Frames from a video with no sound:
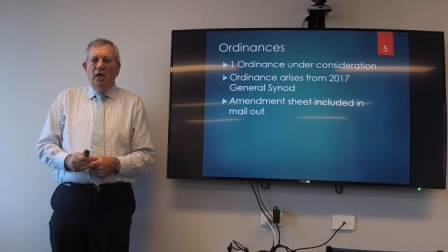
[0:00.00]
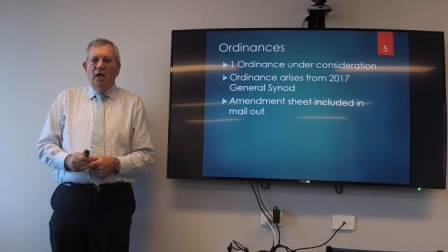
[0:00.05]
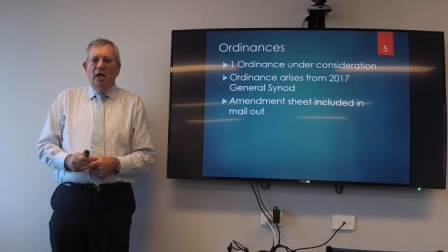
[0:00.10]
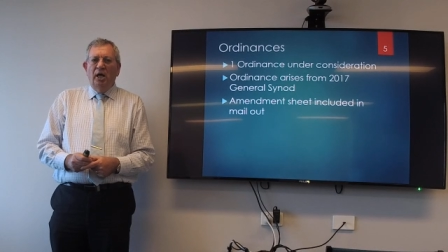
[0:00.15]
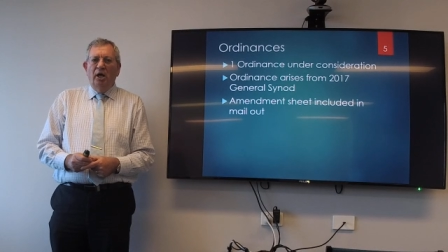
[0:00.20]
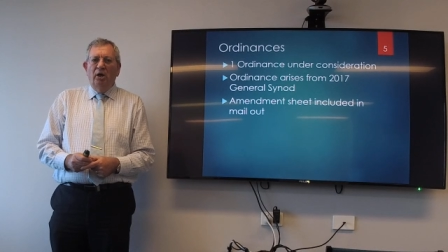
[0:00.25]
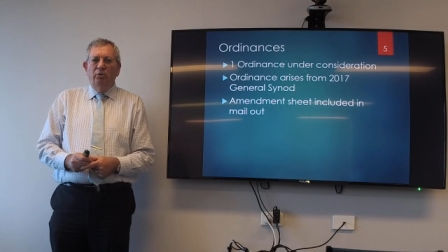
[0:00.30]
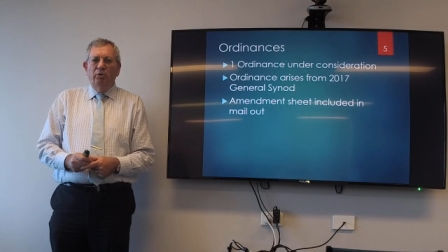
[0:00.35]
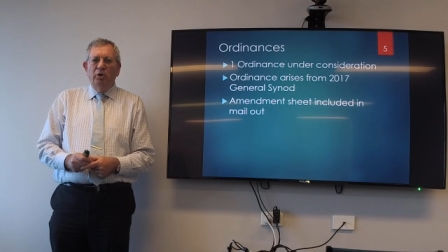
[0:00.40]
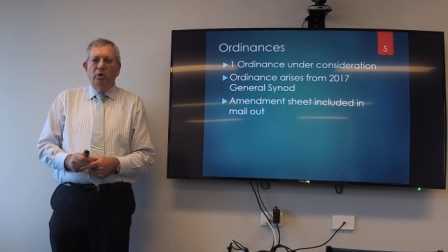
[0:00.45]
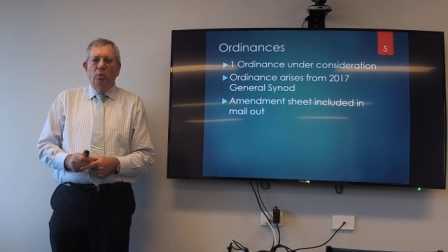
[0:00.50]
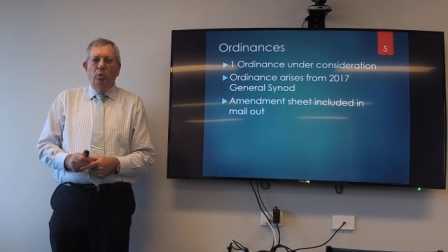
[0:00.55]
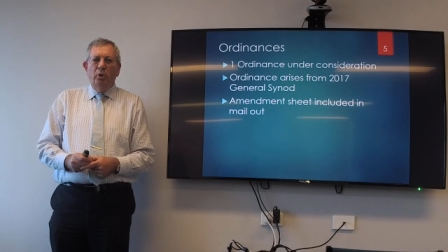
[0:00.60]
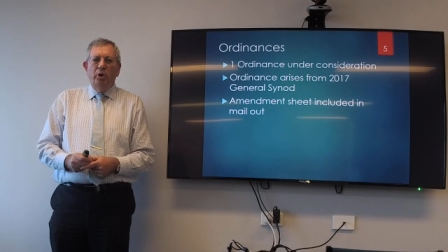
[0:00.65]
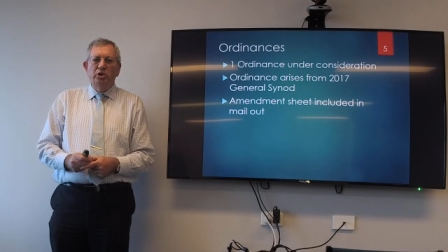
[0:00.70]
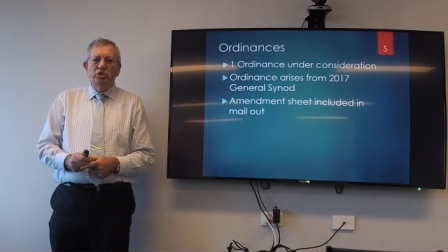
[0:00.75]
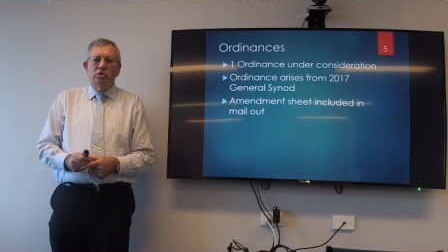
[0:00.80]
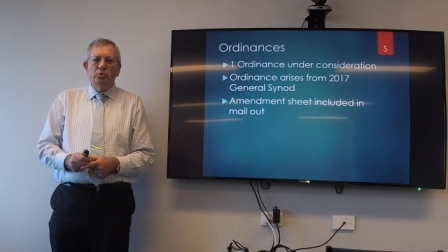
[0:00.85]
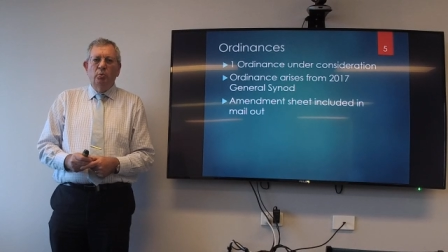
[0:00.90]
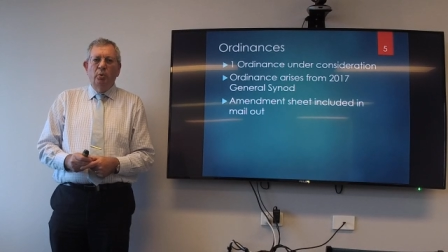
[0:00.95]

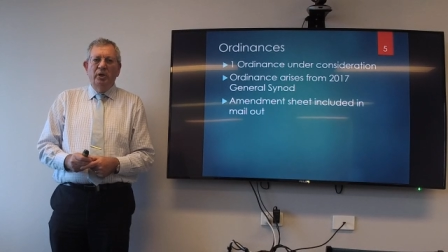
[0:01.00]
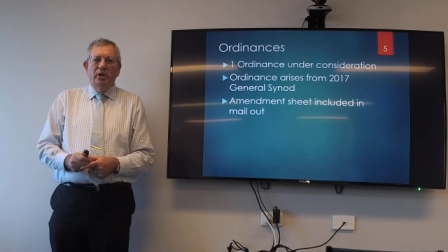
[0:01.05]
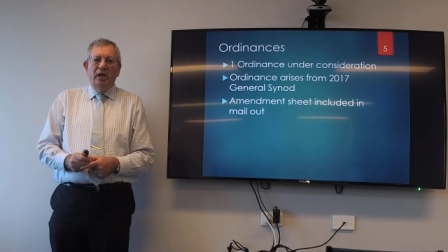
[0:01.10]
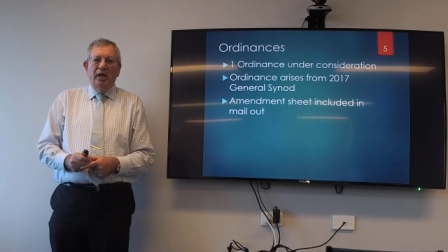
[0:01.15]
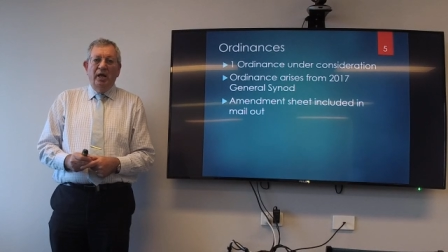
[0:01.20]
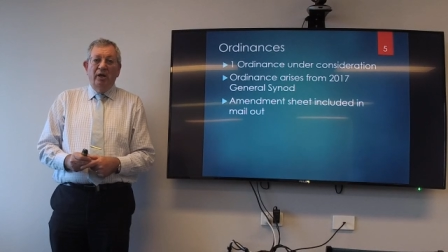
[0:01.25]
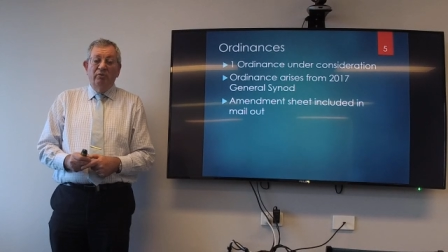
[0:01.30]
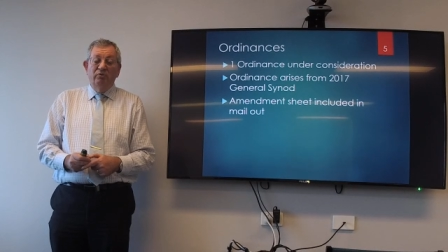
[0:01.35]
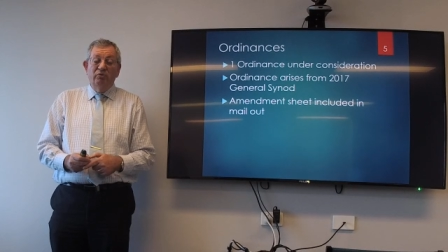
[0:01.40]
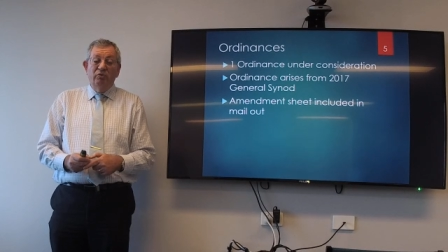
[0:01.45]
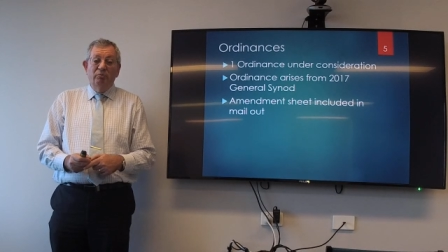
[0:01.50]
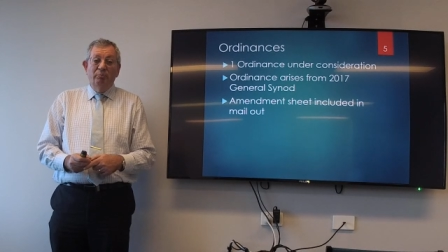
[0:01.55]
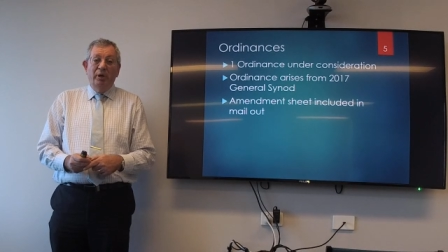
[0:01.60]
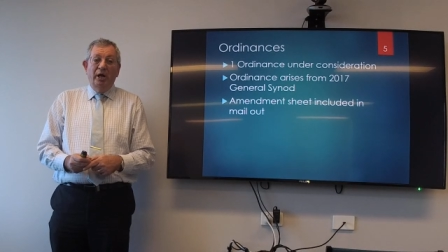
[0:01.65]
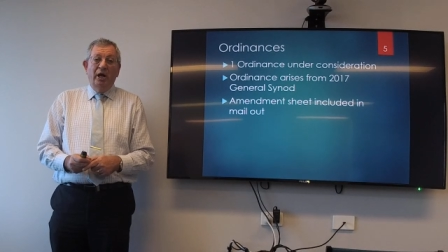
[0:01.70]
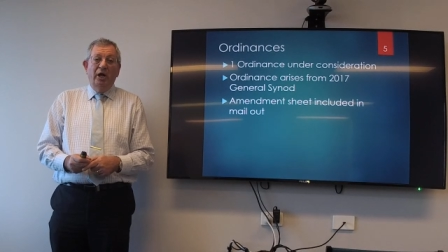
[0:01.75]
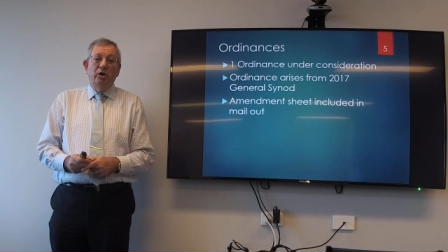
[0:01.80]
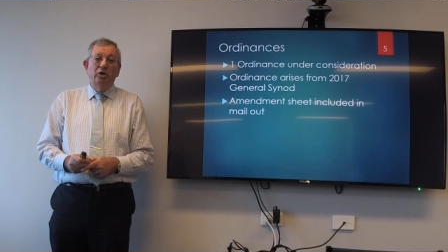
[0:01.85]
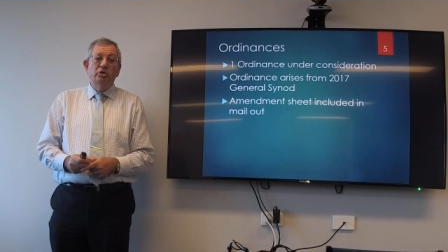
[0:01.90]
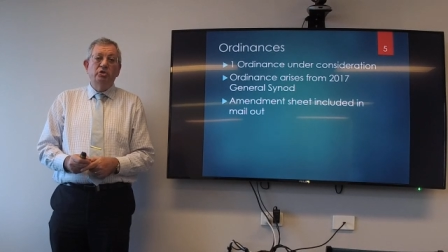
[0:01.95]
requests went out for
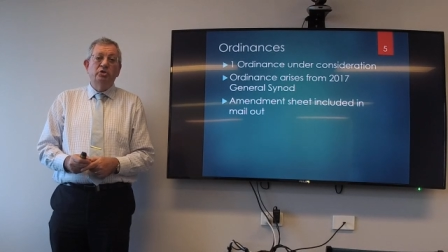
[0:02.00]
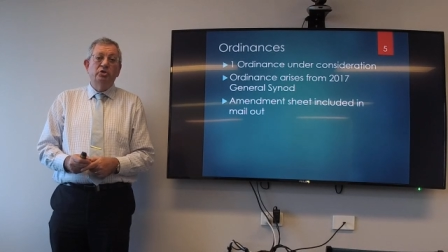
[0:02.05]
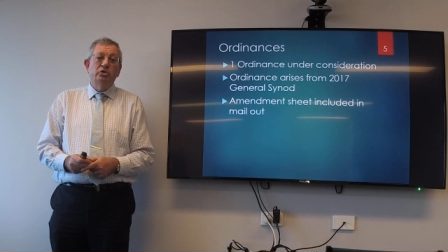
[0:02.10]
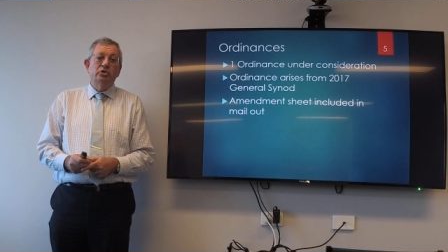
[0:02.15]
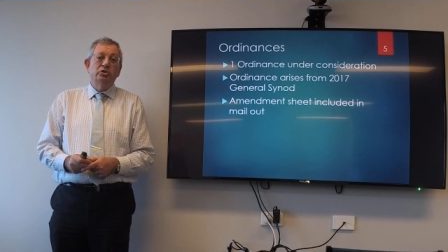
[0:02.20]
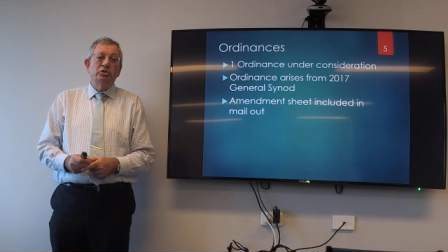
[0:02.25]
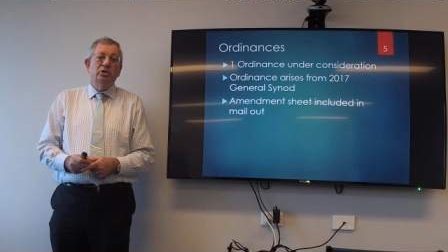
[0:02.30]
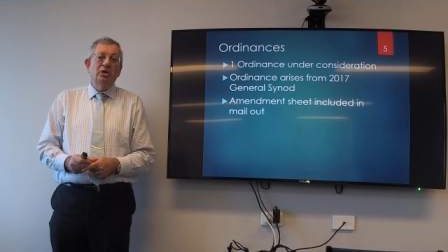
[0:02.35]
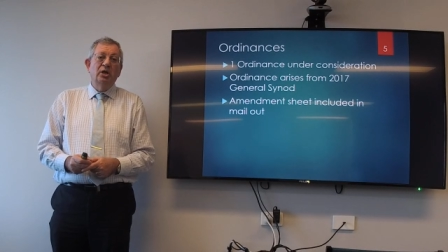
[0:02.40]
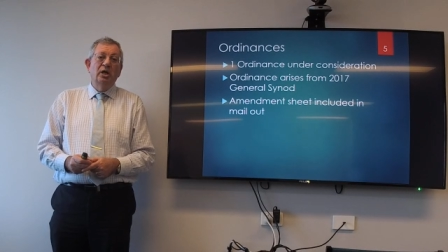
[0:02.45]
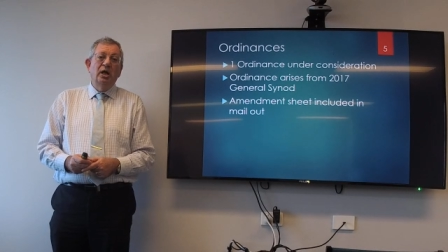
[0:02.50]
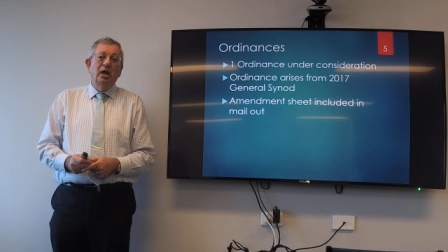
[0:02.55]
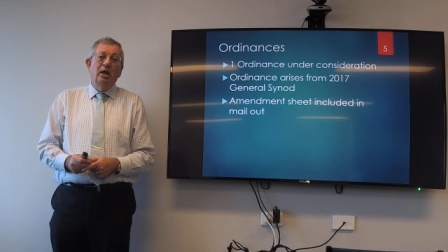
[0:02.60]
parishes